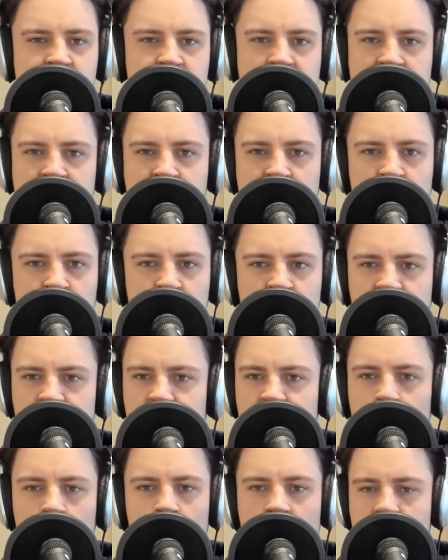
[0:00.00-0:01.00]
People
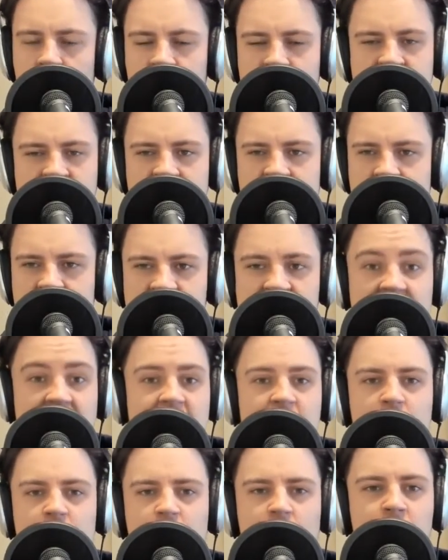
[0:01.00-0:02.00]
thought it was the
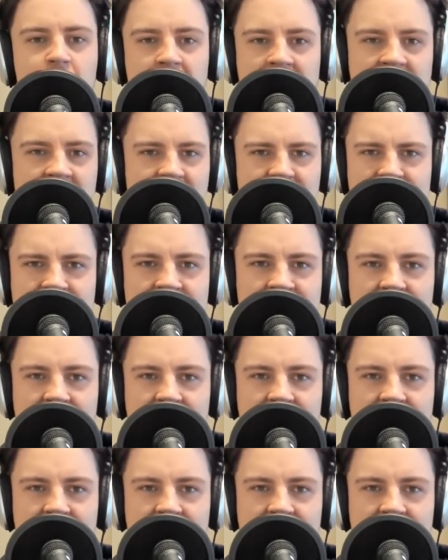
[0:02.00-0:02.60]
second coming,